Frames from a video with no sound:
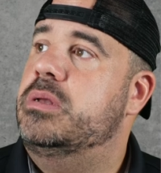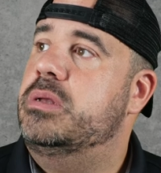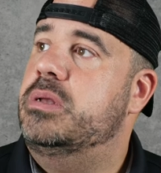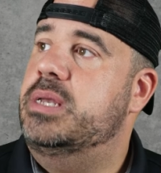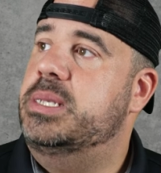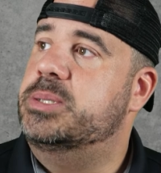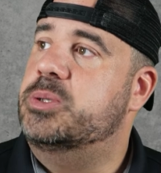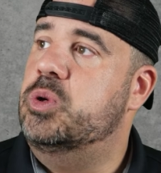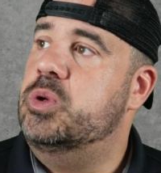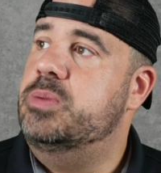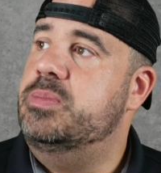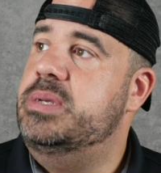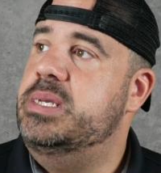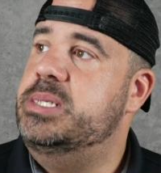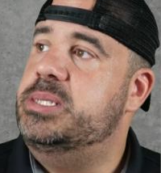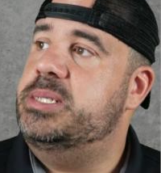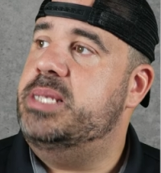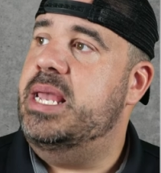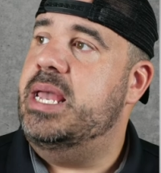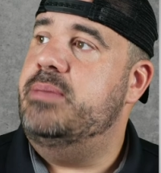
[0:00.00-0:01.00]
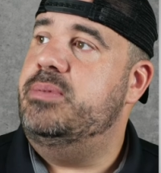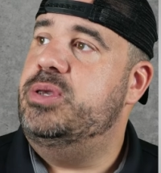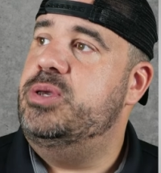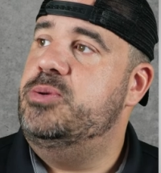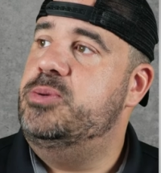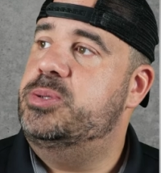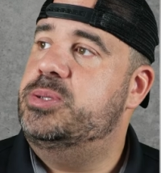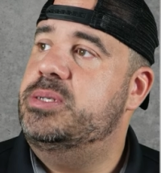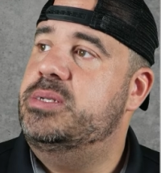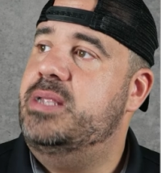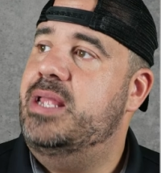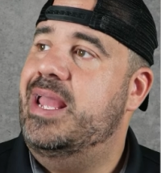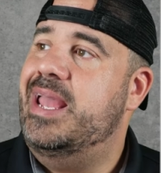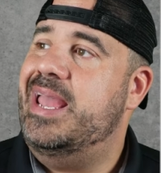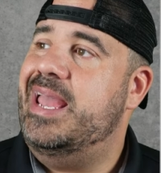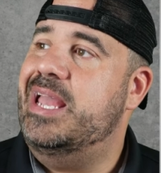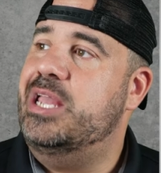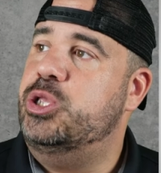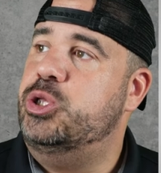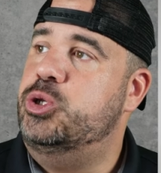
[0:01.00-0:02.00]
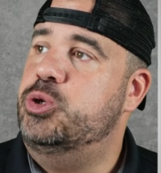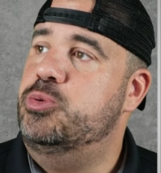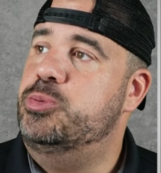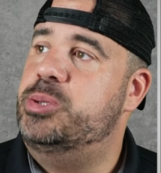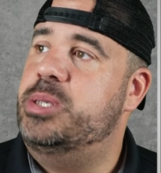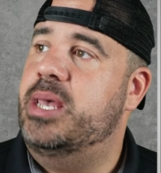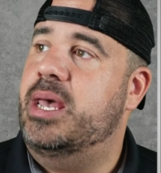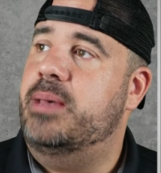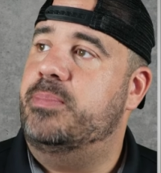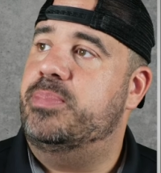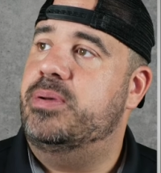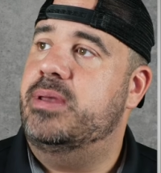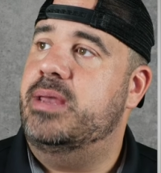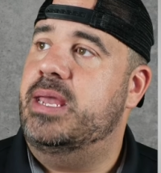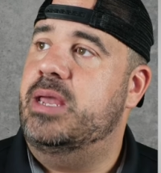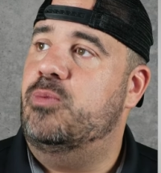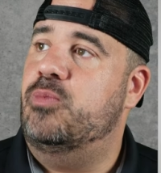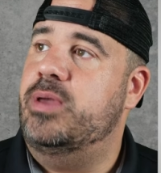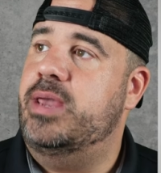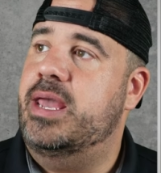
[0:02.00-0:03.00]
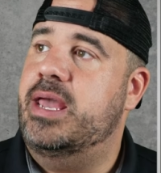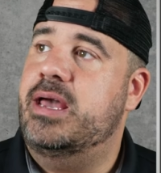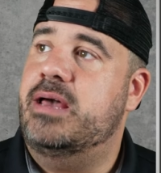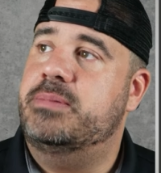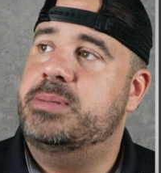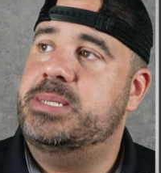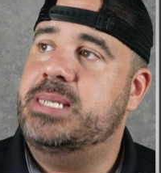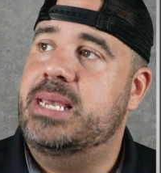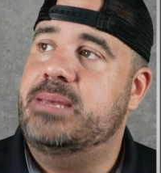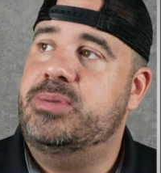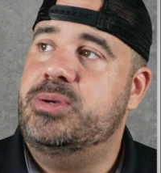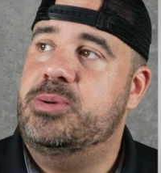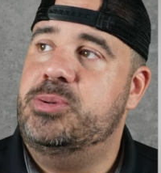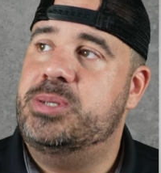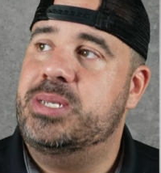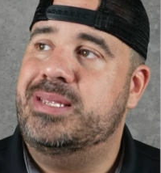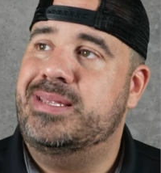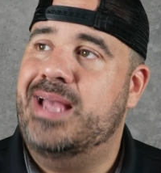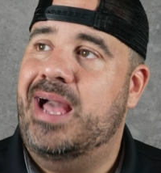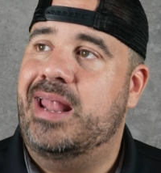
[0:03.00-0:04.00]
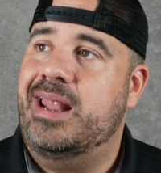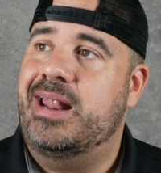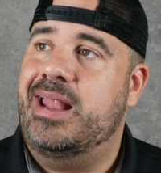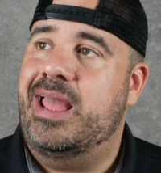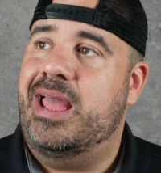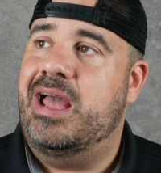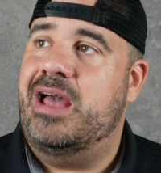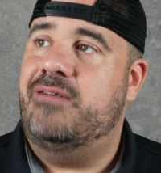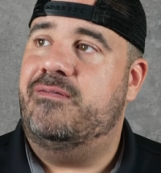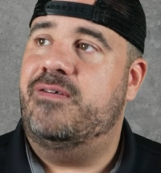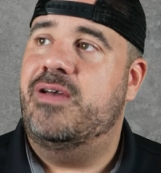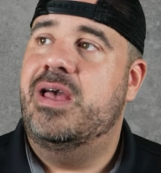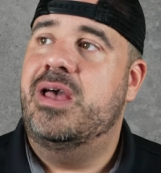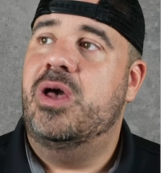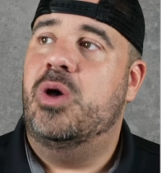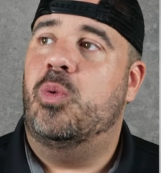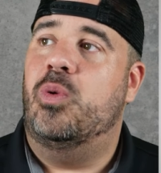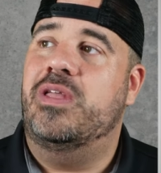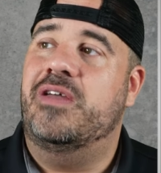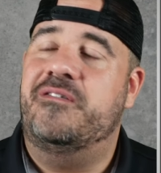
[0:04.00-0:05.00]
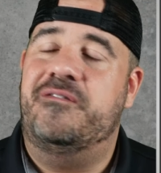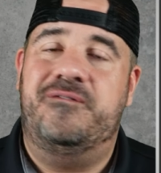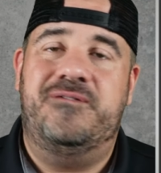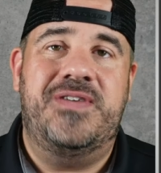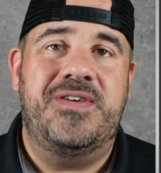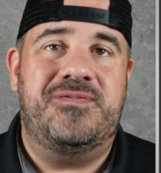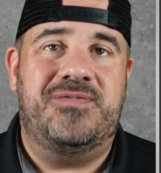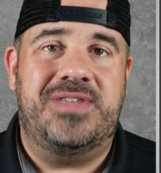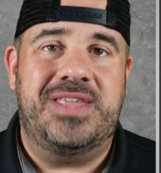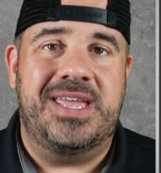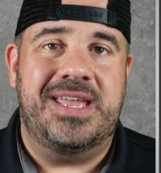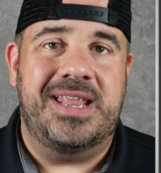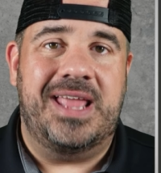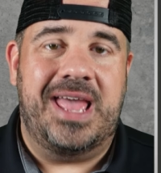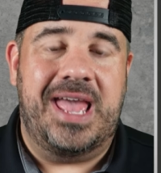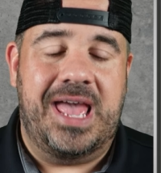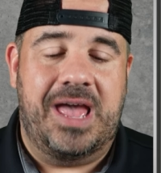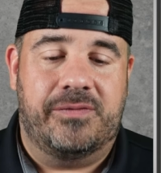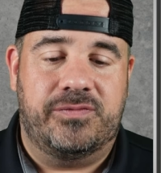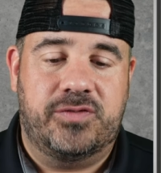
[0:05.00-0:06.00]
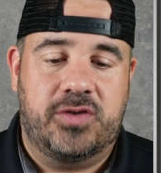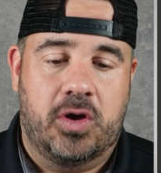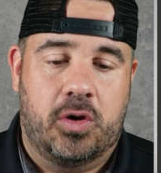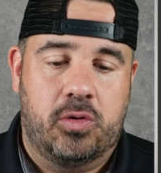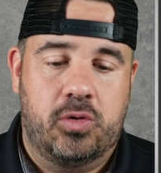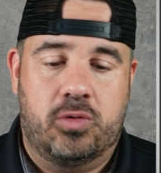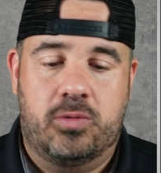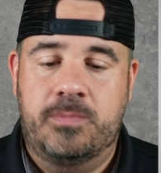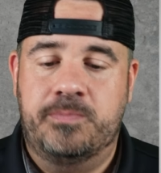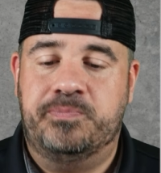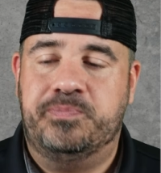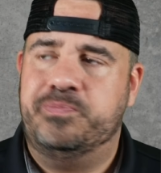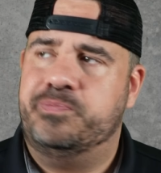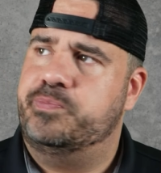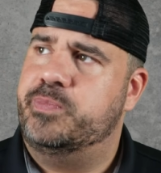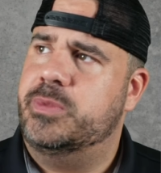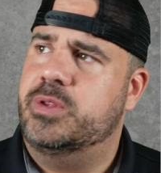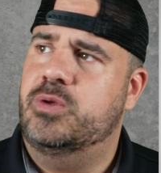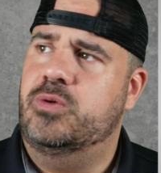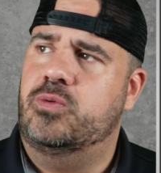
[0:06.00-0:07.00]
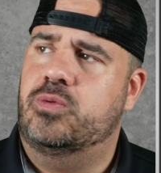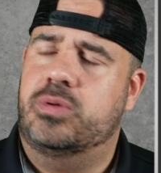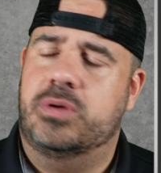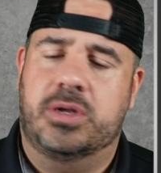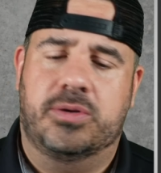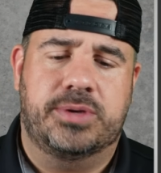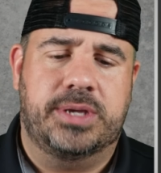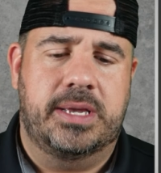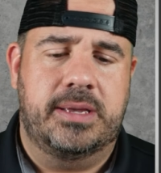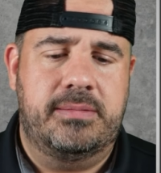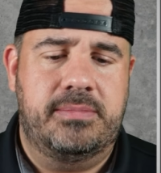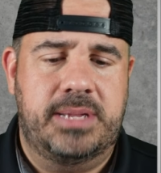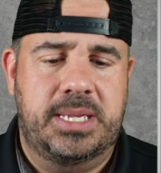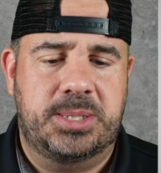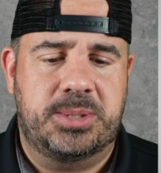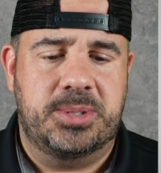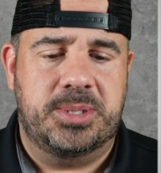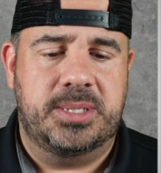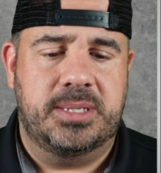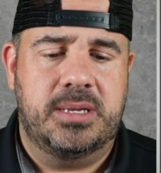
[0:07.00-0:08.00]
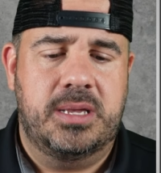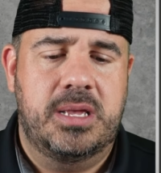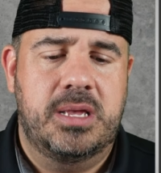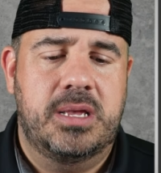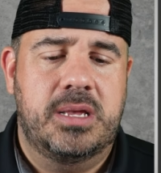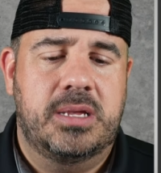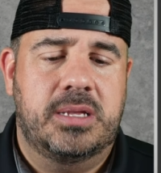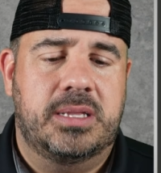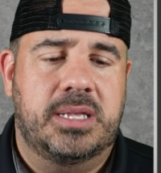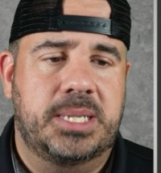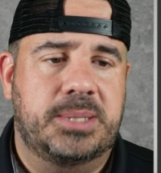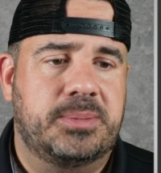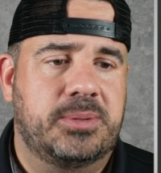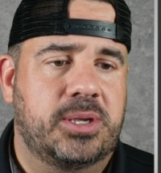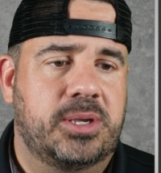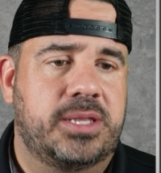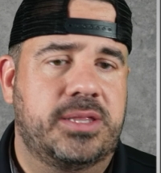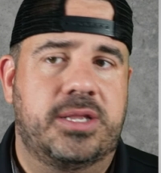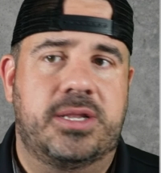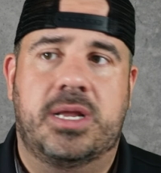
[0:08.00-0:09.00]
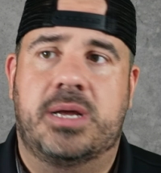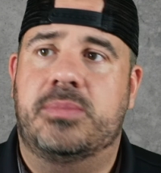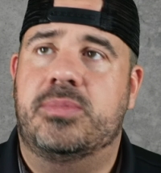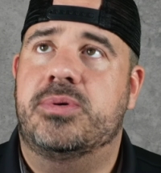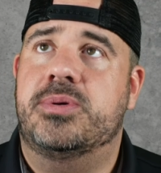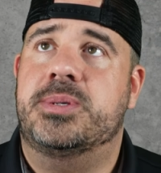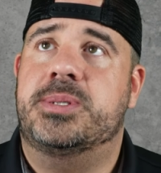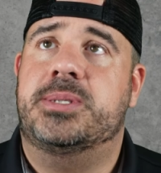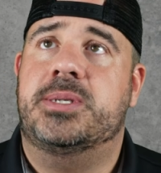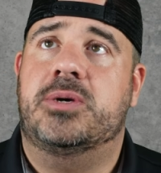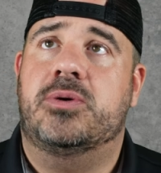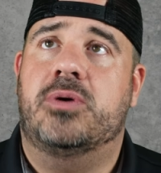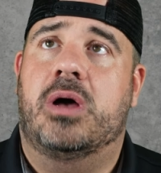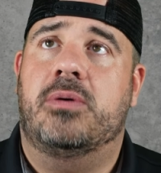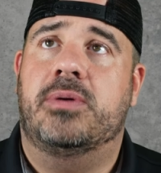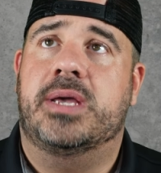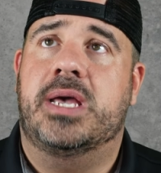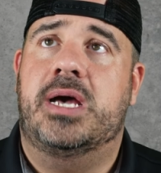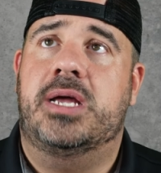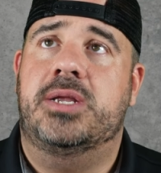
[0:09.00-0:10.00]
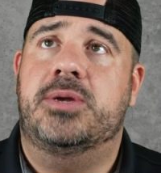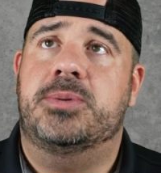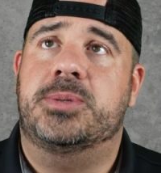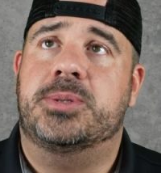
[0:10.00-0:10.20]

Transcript: it's going to be Sam Houston and UTEP. And we have Sam Houston 9.5 with a 50.5 total. Ooh, okay, interesting. Let's look at the numbers. So all we got to do is